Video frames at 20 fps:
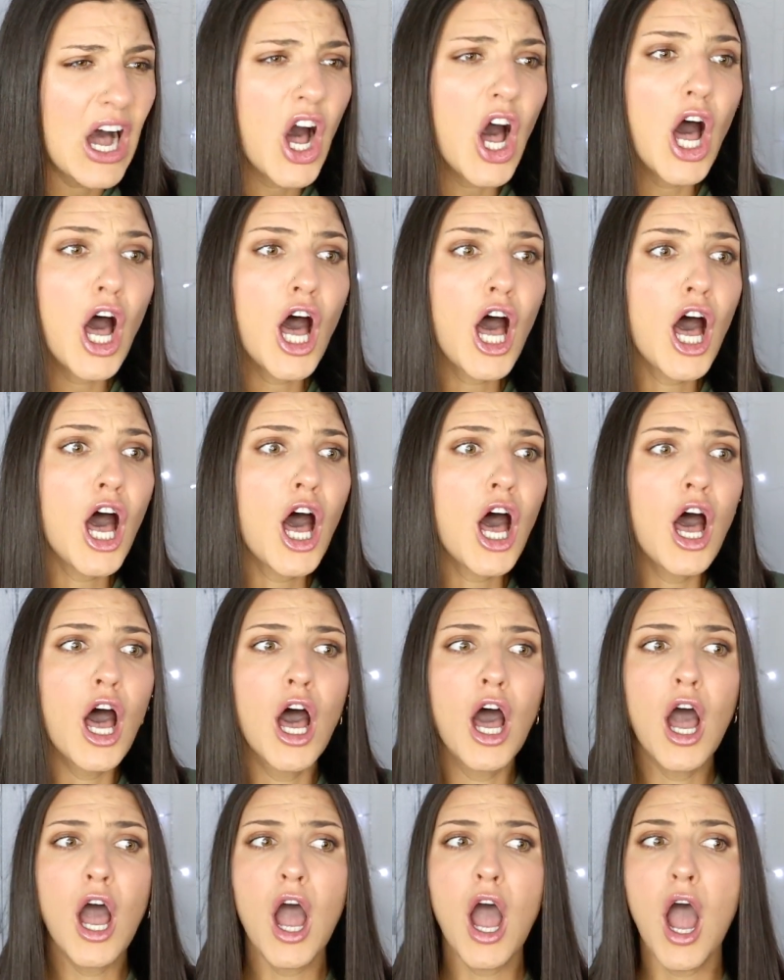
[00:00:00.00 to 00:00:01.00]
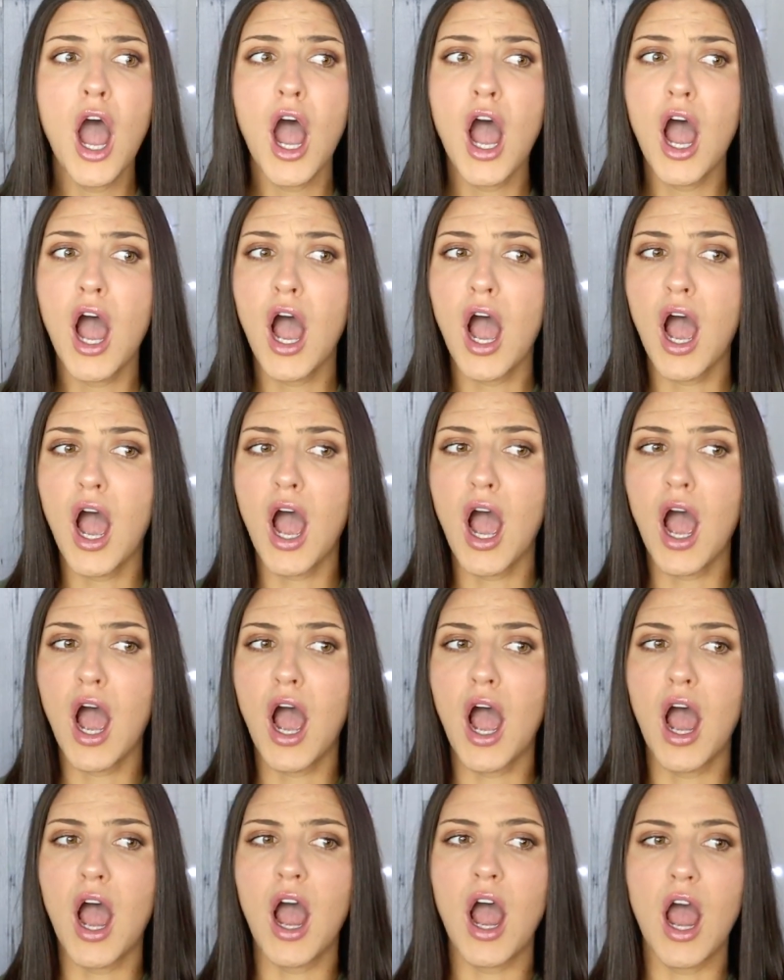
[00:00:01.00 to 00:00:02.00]
Oh!
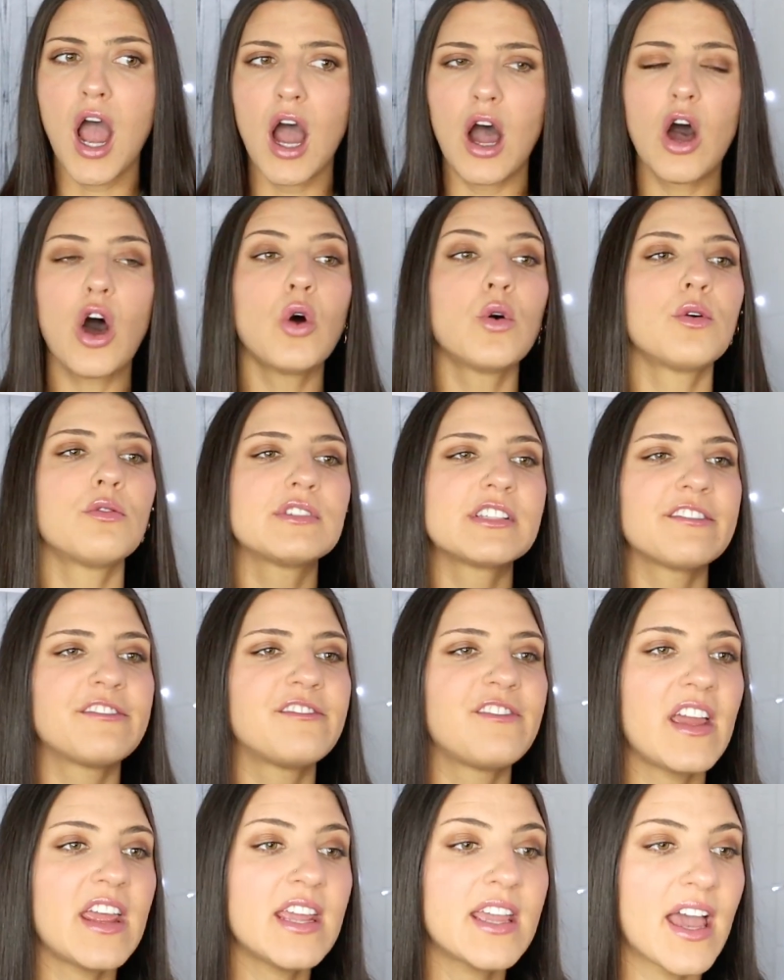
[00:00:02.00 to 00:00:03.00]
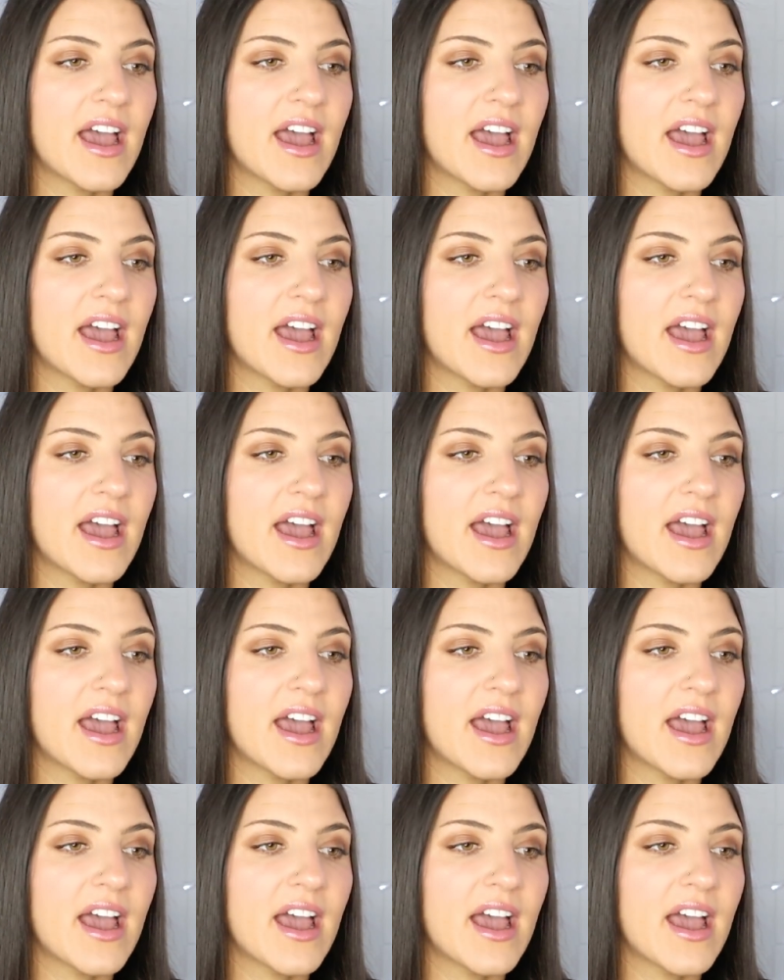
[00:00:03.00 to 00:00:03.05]
Oh, it was a fake